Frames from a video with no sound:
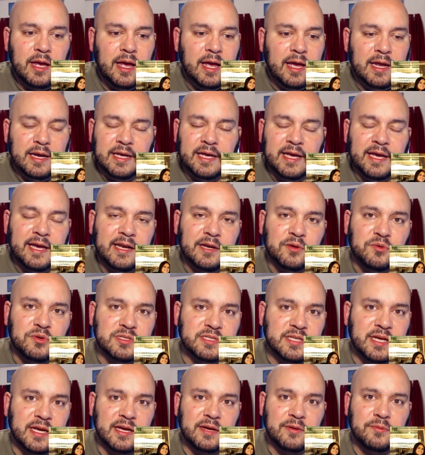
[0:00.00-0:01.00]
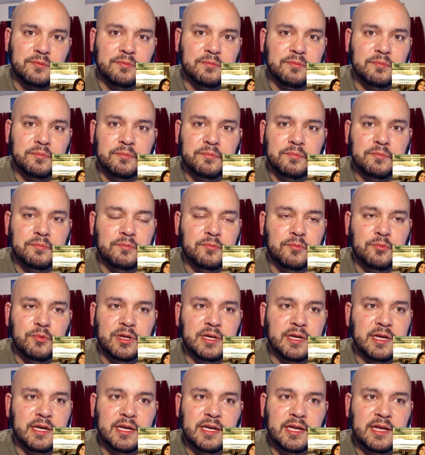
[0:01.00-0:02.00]
And again, it was like we
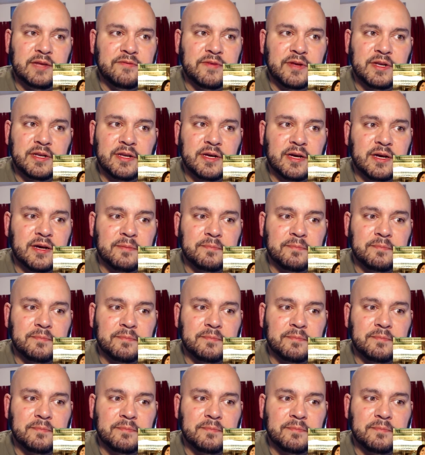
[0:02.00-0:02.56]
didn't even,